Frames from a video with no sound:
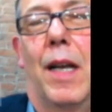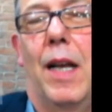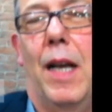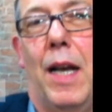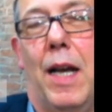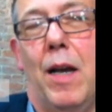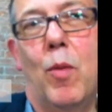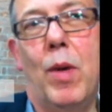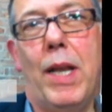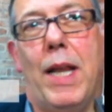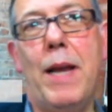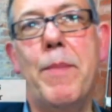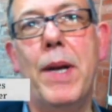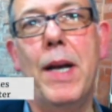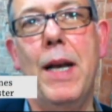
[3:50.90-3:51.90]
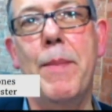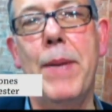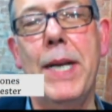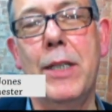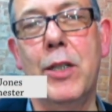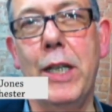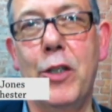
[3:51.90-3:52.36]
Well, I'm
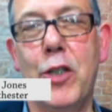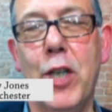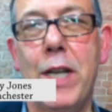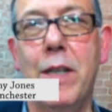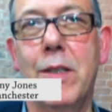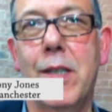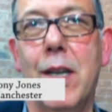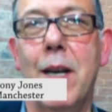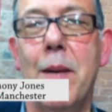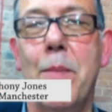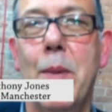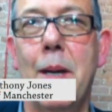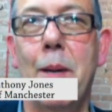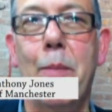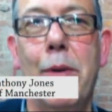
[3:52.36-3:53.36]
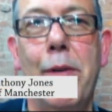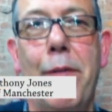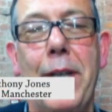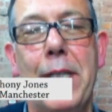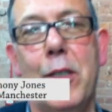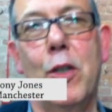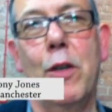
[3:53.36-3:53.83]
Anthony Jones. I'm a
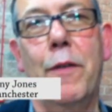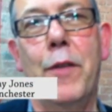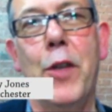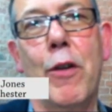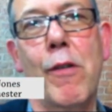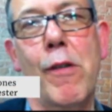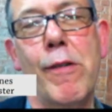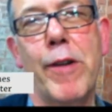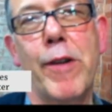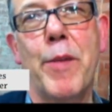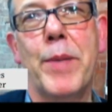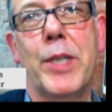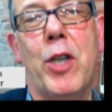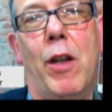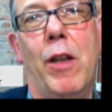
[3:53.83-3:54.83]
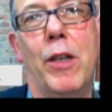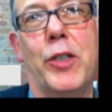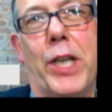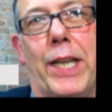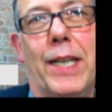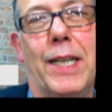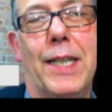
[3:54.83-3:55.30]
professor of
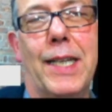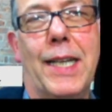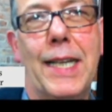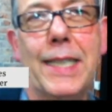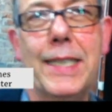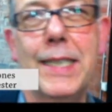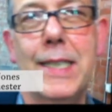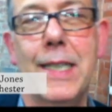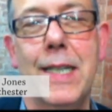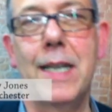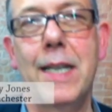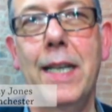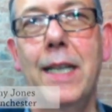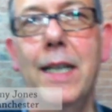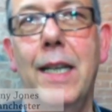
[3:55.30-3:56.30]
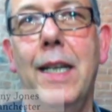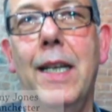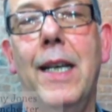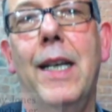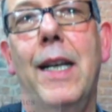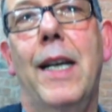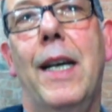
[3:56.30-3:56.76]
neurorheumatology, and
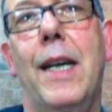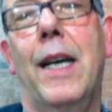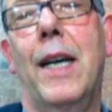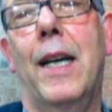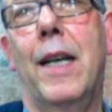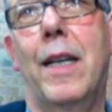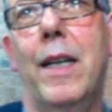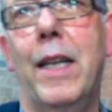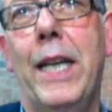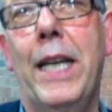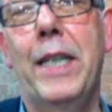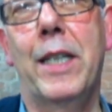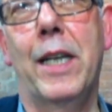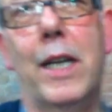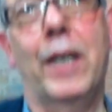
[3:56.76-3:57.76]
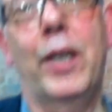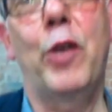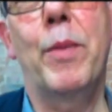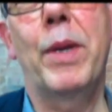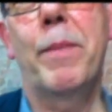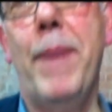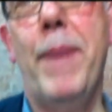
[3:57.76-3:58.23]
I lead a
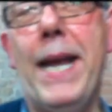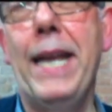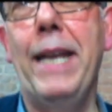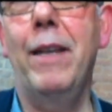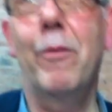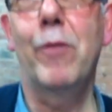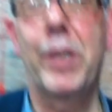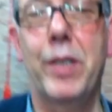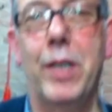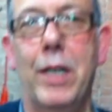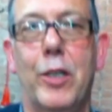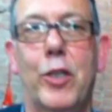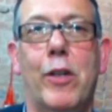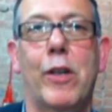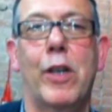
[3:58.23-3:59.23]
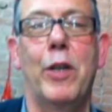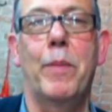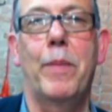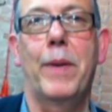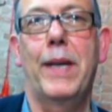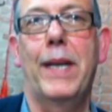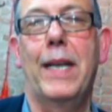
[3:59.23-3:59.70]
human pain research group
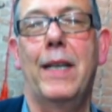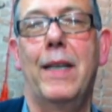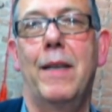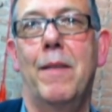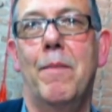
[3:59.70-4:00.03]
in